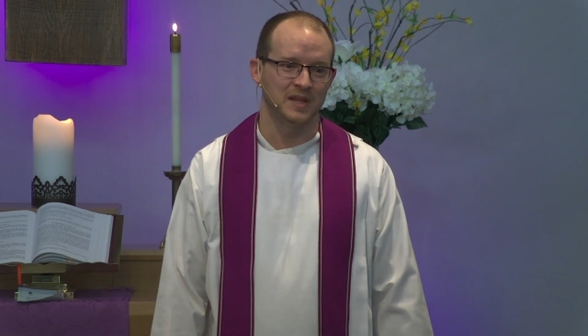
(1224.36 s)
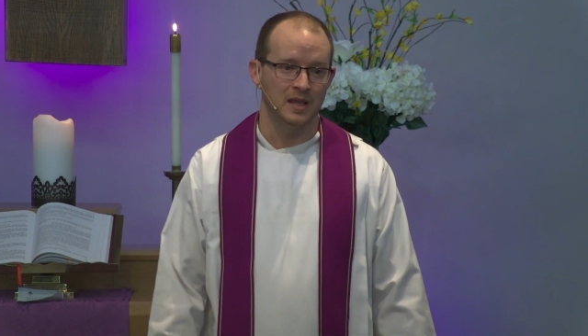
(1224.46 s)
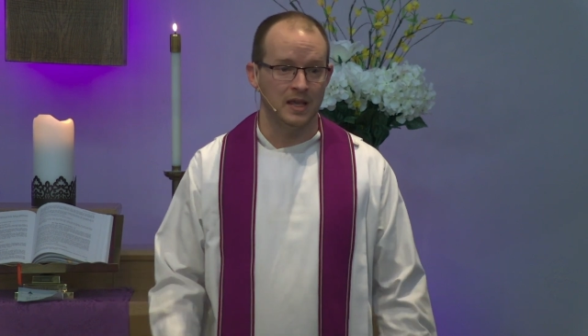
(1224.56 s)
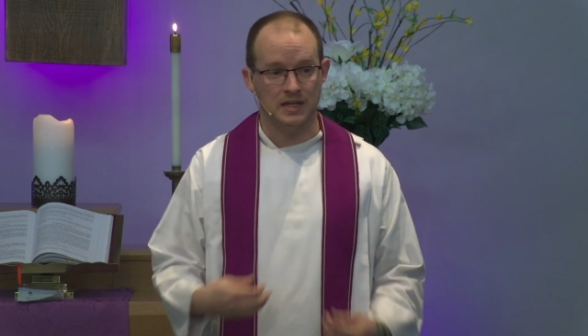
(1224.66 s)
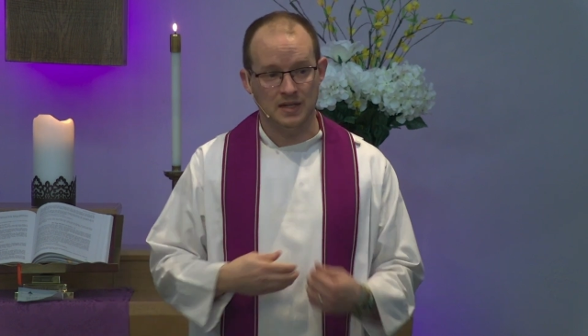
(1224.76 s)

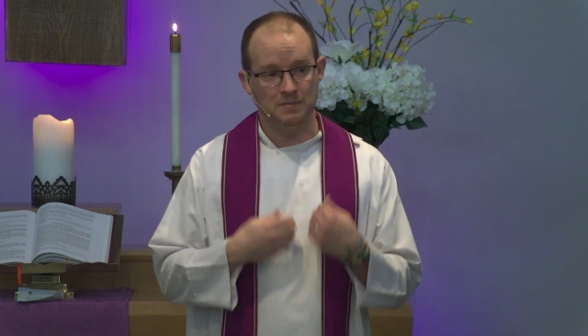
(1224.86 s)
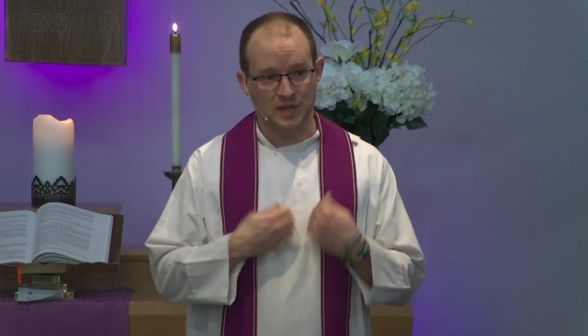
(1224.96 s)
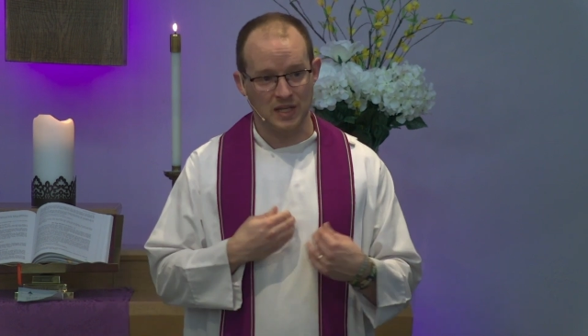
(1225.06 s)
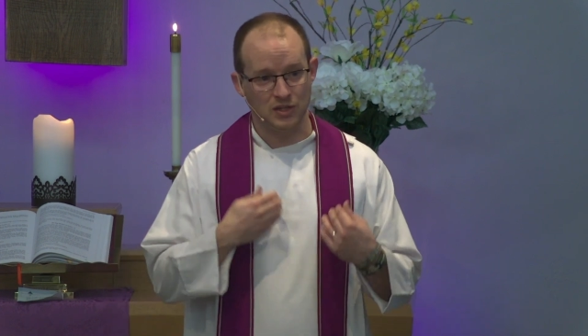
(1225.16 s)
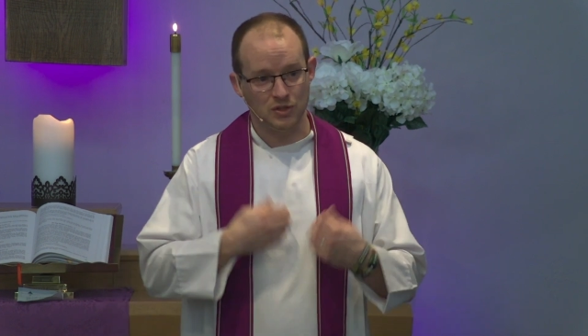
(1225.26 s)
And in
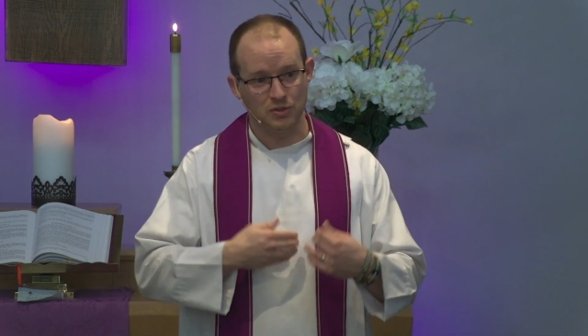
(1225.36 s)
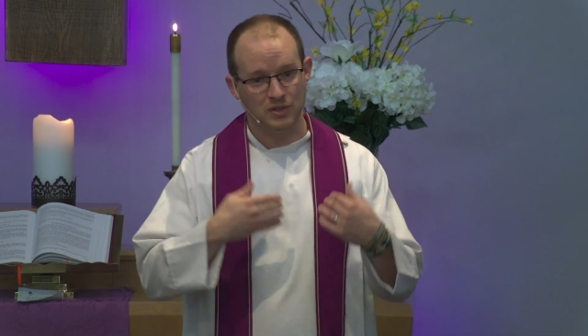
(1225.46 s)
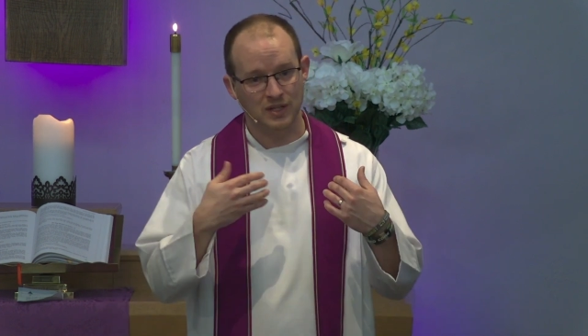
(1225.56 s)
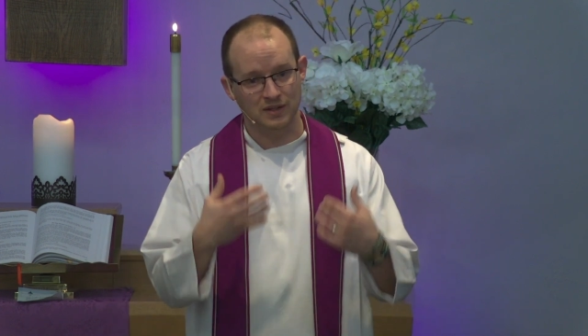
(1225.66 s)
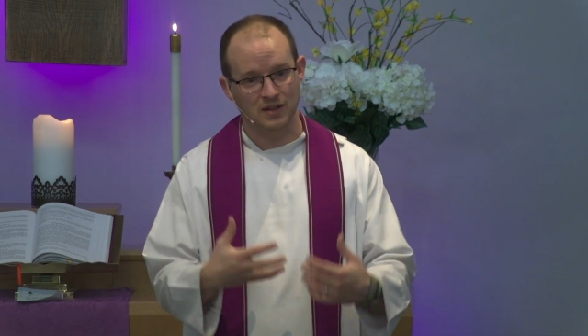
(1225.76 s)
me, you
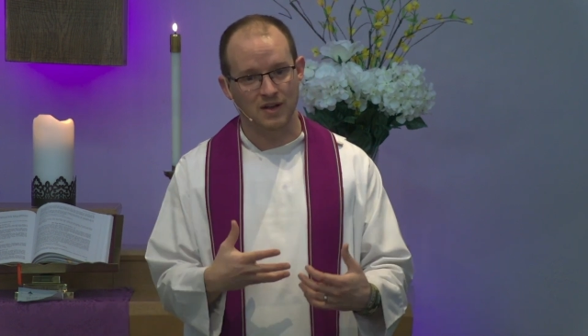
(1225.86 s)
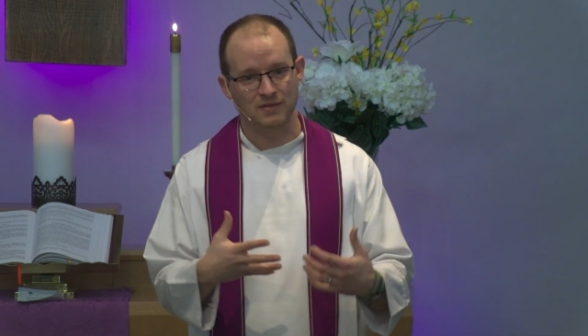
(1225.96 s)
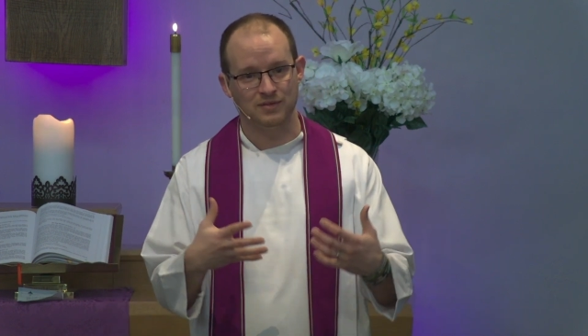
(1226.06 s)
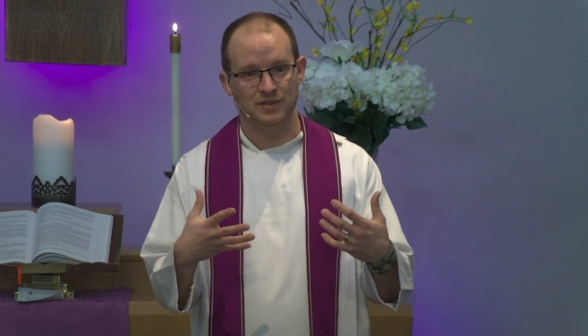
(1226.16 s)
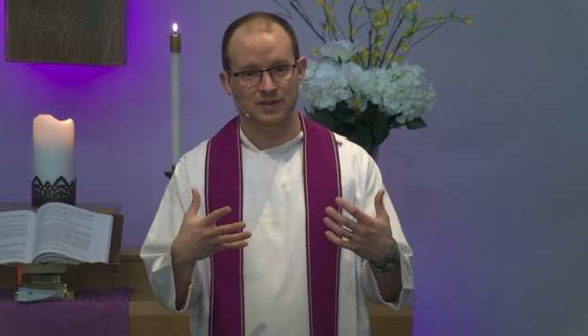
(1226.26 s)
can love
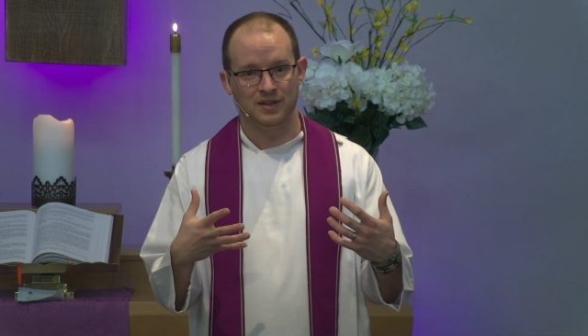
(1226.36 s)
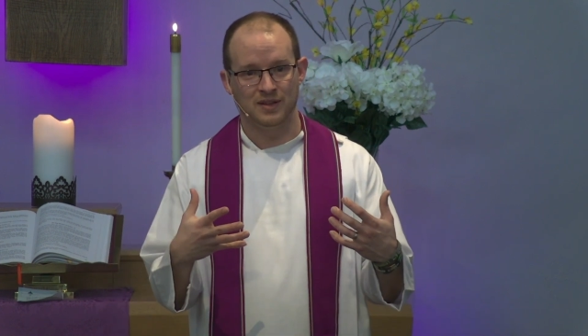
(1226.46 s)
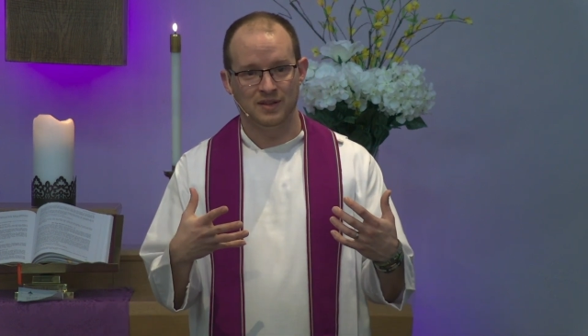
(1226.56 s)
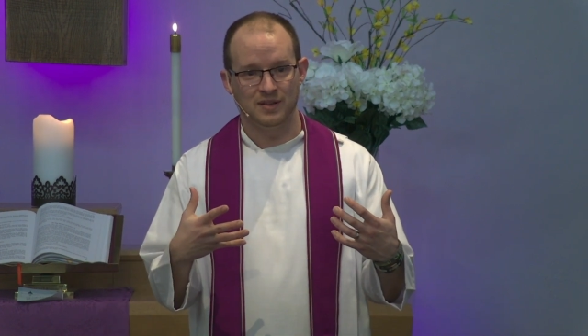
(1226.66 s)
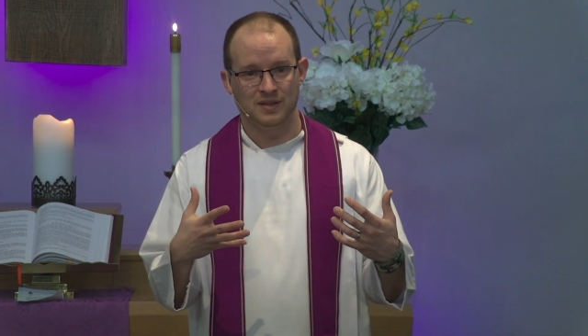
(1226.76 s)

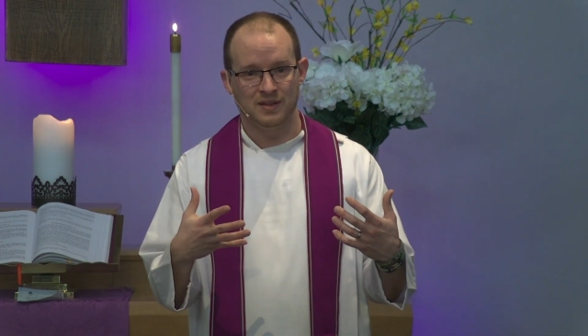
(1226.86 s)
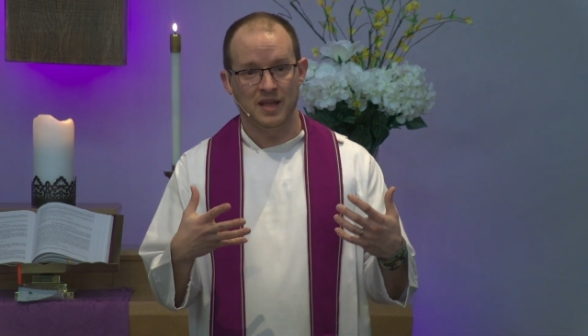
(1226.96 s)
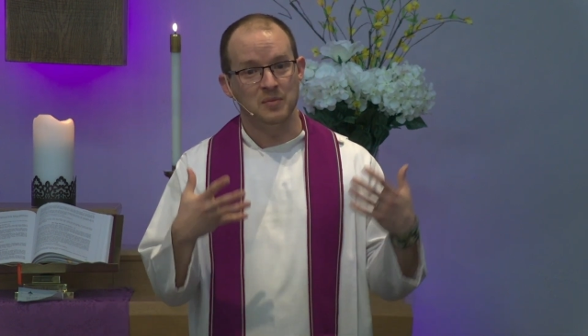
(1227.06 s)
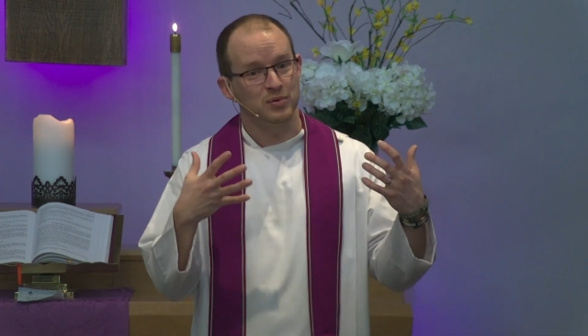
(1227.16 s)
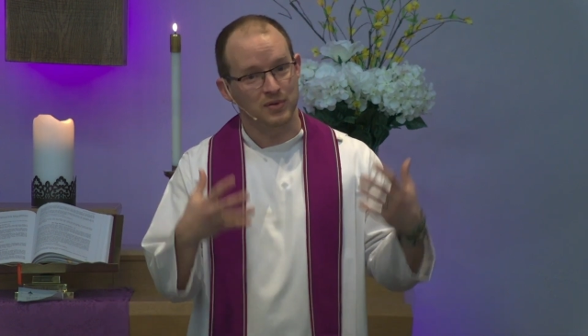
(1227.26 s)

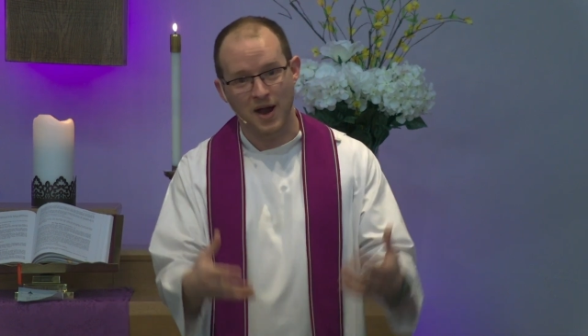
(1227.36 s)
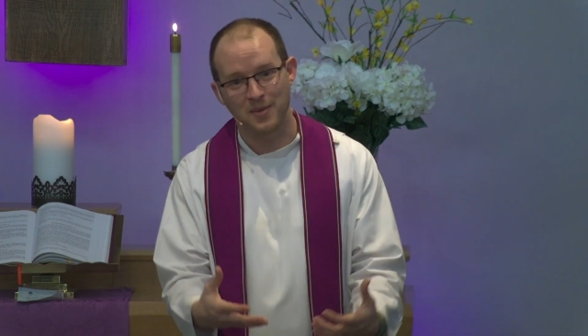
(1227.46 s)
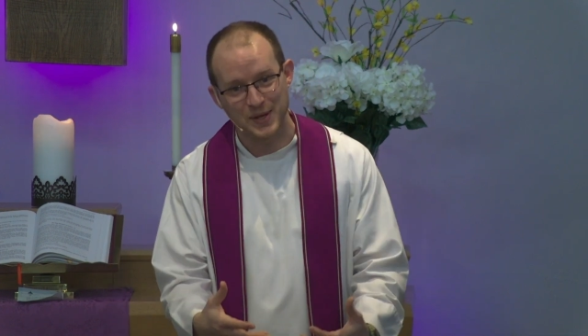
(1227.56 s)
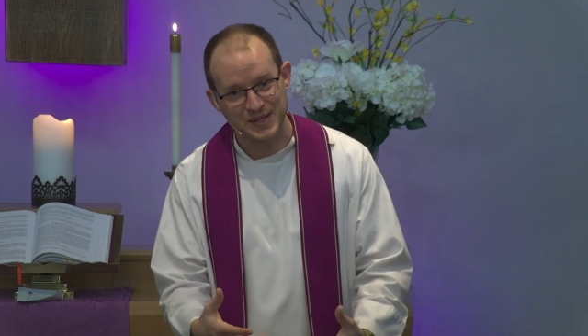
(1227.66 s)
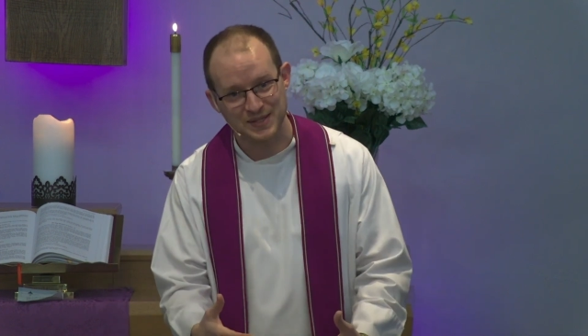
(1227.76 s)
and
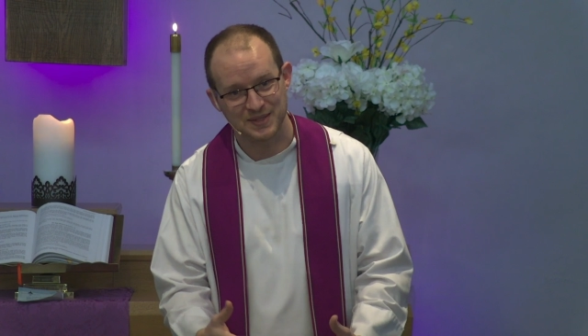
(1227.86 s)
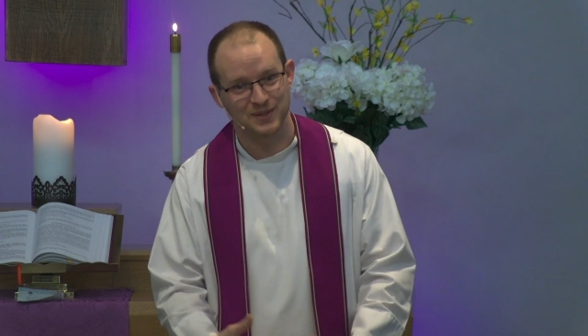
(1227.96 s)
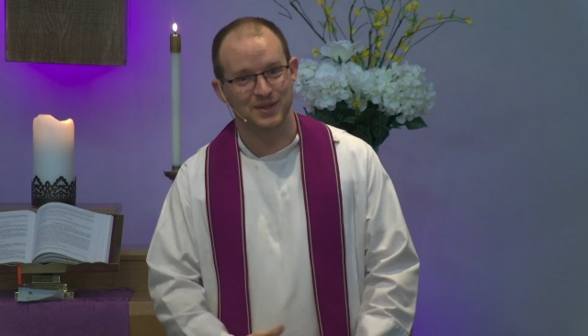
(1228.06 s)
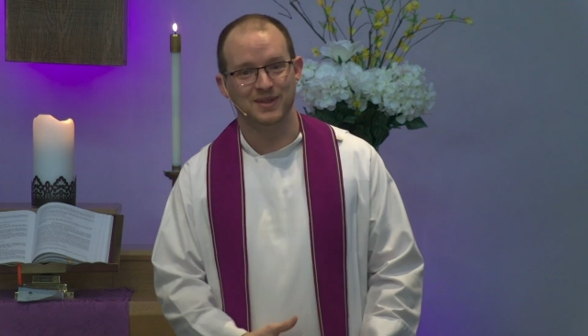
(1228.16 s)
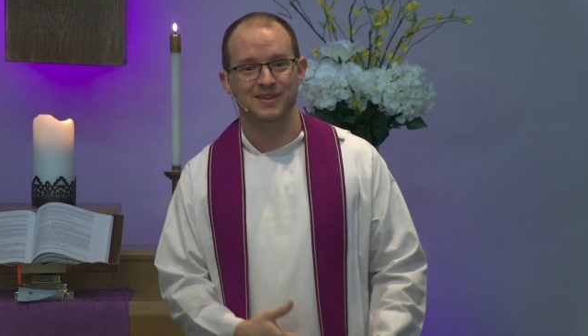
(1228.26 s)
promise
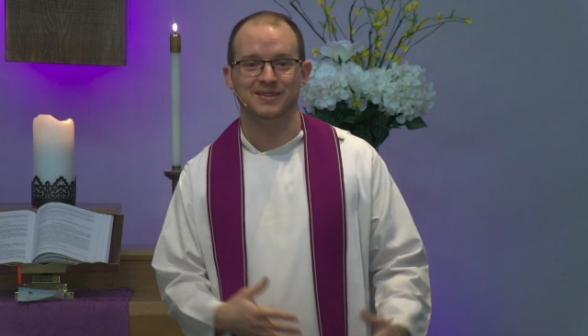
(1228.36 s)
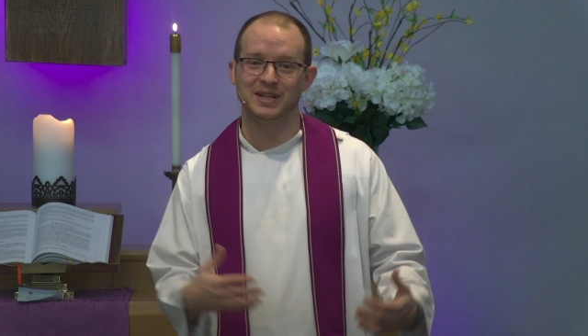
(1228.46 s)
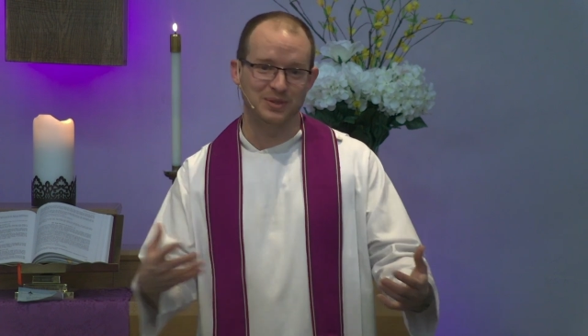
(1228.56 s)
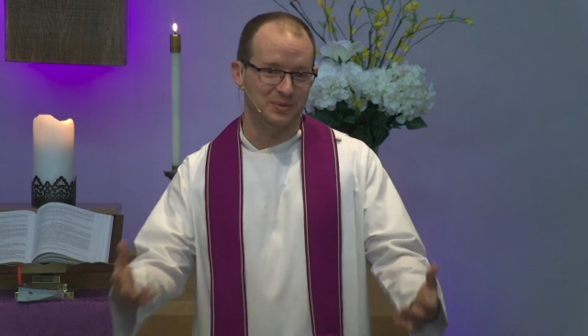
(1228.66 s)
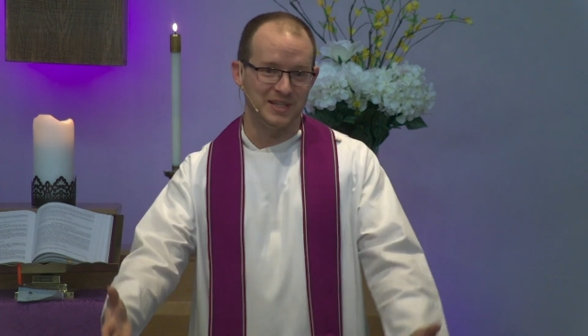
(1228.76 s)

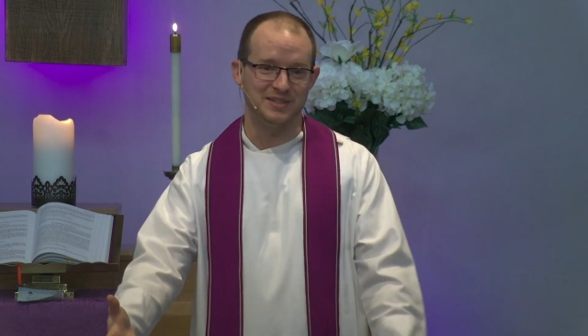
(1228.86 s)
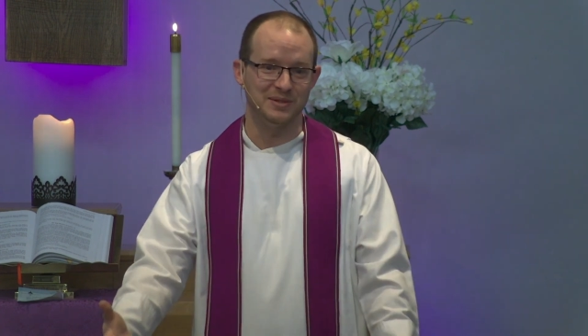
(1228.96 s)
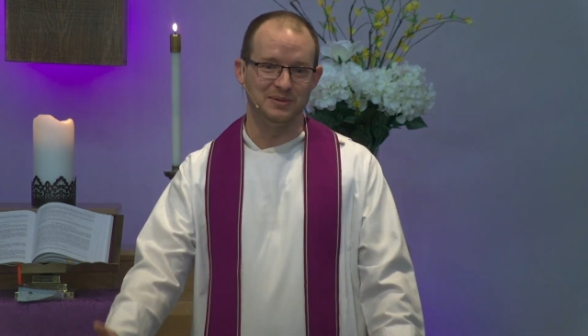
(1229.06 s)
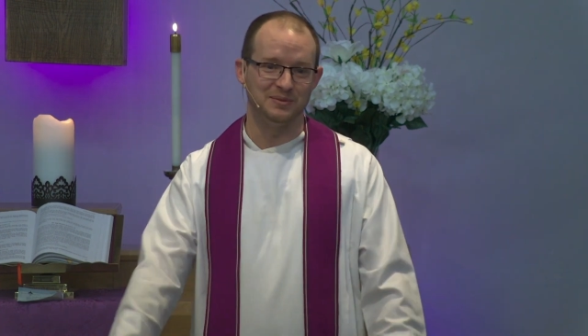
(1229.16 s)
like me too.